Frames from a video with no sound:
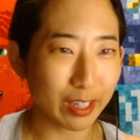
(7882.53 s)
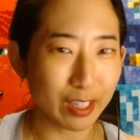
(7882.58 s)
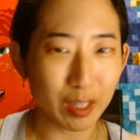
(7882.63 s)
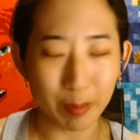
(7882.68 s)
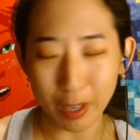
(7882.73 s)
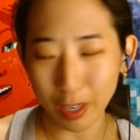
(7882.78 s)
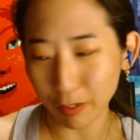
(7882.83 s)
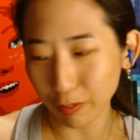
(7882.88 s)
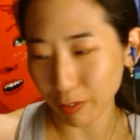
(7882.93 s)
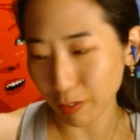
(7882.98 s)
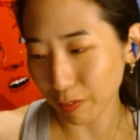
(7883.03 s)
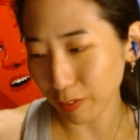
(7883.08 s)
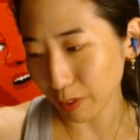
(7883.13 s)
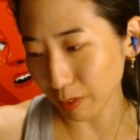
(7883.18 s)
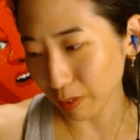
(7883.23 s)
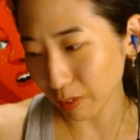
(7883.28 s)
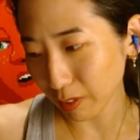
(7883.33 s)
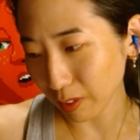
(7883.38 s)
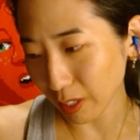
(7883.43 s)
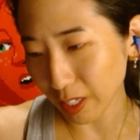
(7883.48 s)
amount of
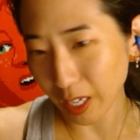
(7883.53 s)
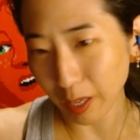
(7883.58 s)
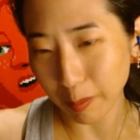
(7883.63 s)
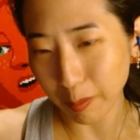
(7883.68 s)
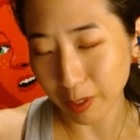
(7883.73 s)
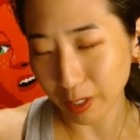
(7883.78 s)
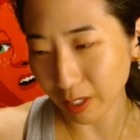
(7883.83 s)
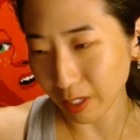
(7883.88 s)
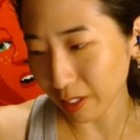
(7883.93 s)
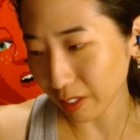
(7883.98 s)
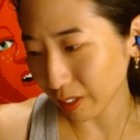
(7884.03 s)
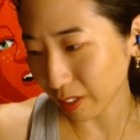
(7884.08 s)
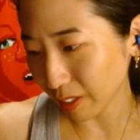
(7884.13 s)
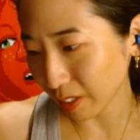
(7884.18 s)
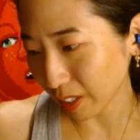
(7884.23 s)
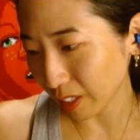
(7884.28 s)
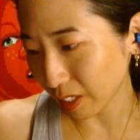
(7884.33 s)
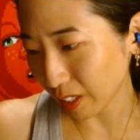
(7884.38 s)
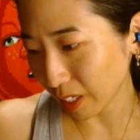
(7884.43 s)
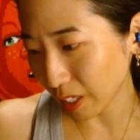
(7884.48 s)
reviews on Amazon,
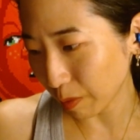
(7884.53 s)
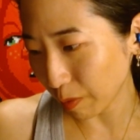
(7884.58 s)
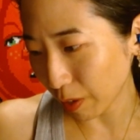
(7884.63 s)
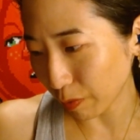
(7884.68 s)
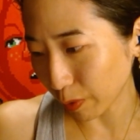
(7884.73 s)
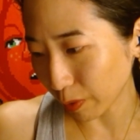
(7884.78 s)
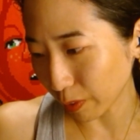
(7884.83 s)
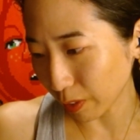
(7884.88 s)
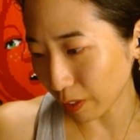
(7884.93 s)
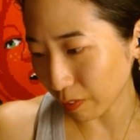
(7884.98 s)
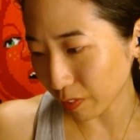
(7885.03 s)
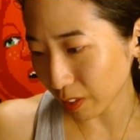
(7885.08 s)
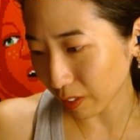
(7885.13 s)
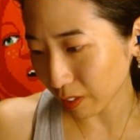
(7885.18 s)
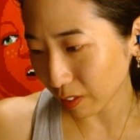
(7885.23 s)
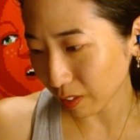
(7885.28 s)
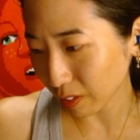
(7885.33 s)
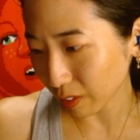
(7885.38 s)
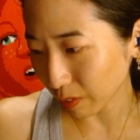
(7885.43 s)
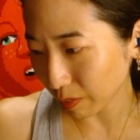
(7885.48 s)
and everyone loves it.
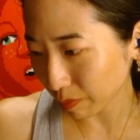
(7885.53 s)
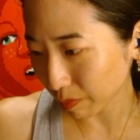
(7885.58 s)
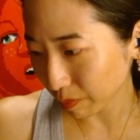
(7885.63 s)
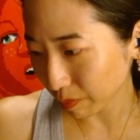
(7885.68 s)
So,